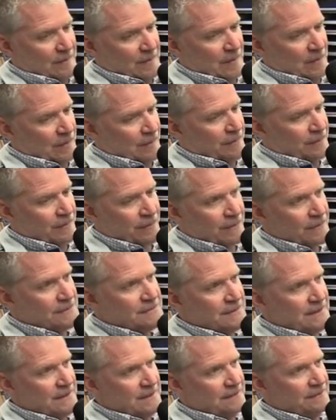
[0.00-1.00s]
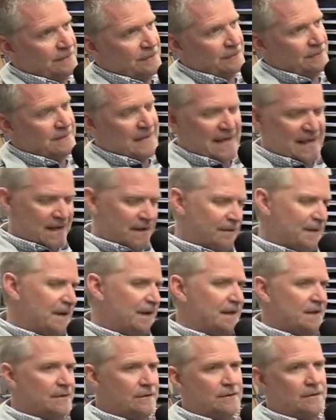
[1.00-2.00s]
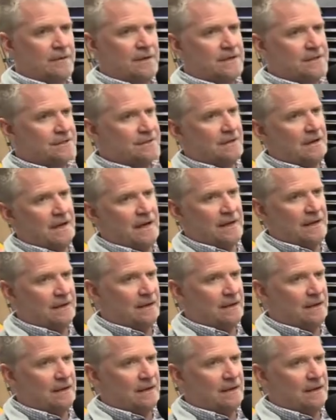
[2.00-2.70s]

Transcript: On a Thursday, I got to go to the racetrack.